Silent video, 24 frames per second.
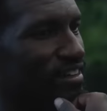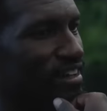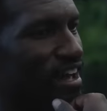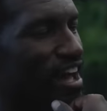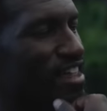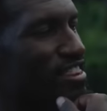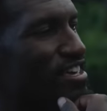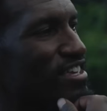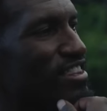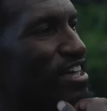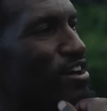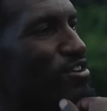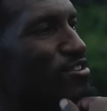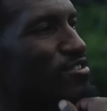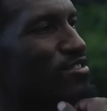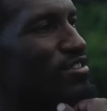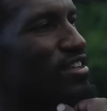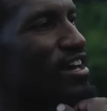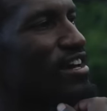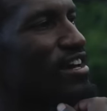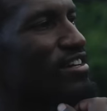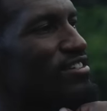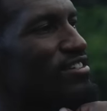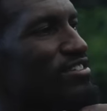I think that
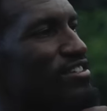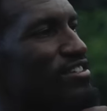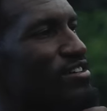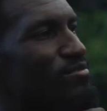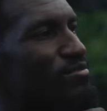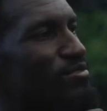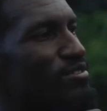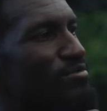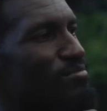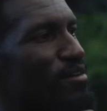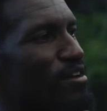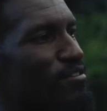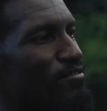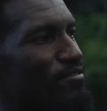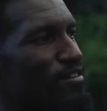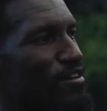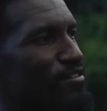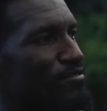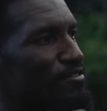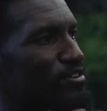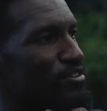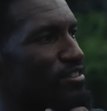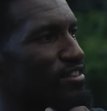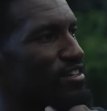that descent was my
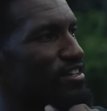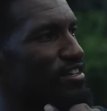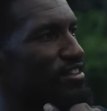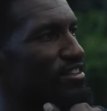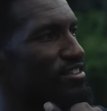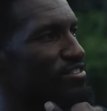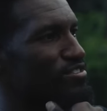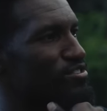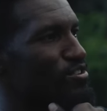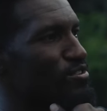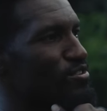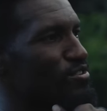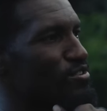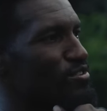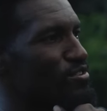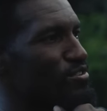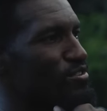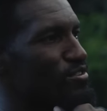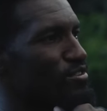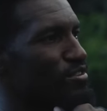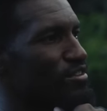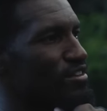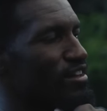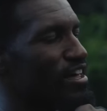favorite thing this
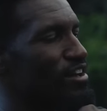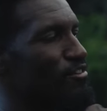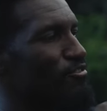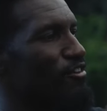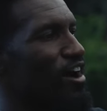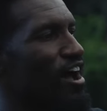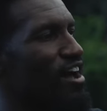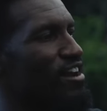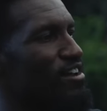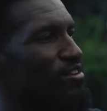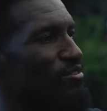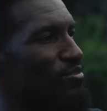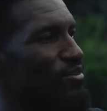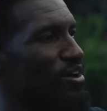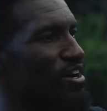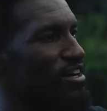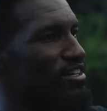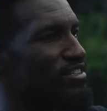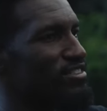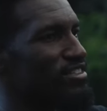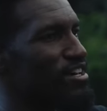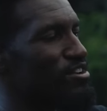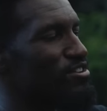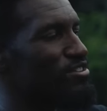whole, like riding
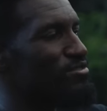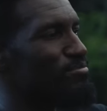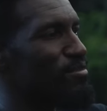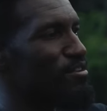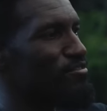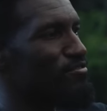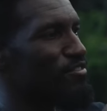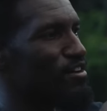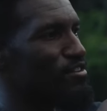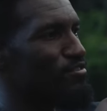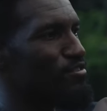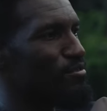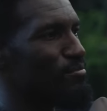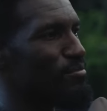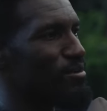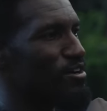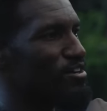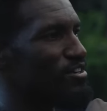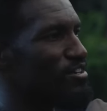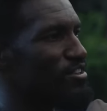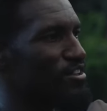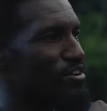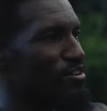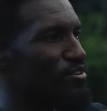wise, that was my favorite part
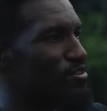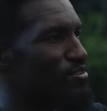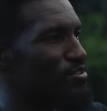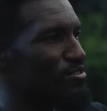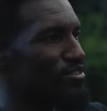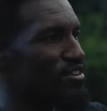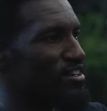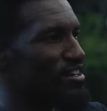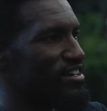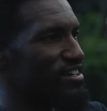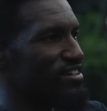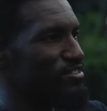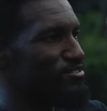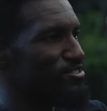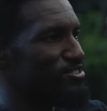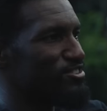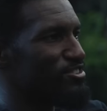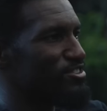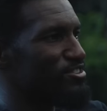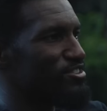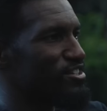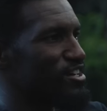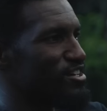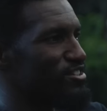of the whole thing. It was
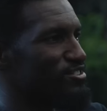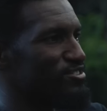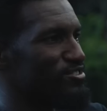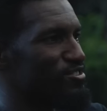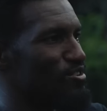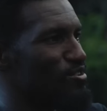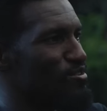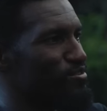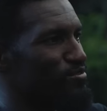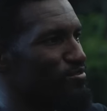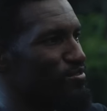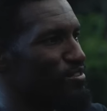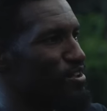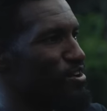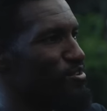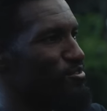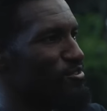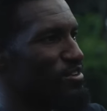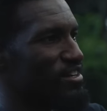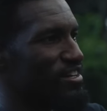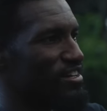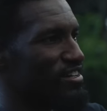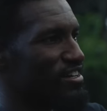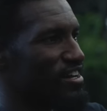just like so
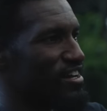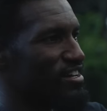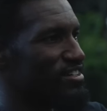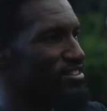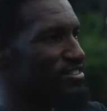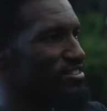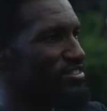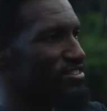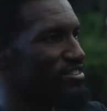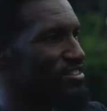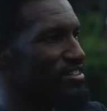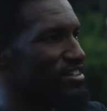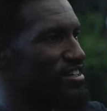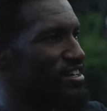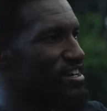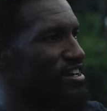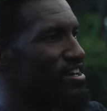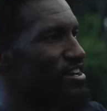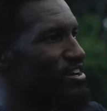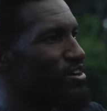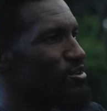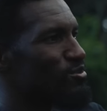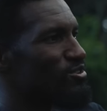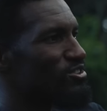flowy and nice,
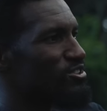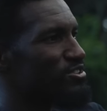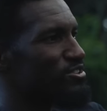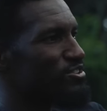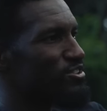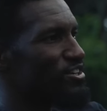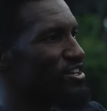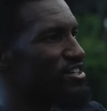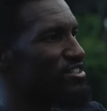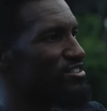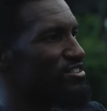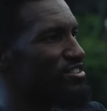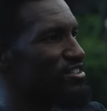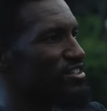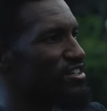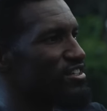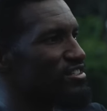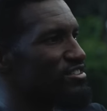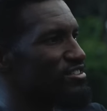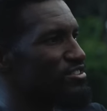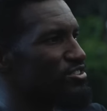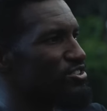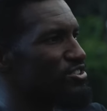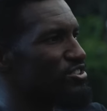which is crazy
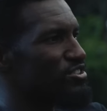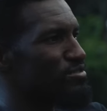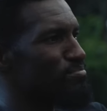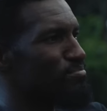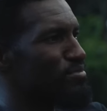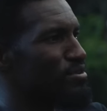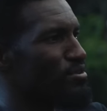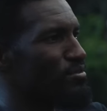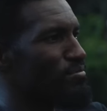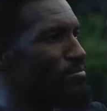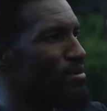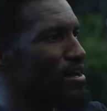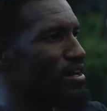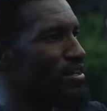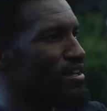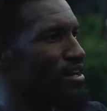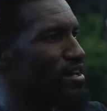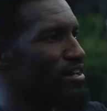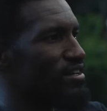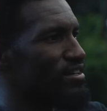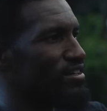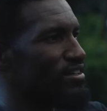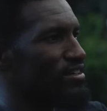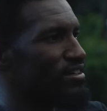because it's just built by like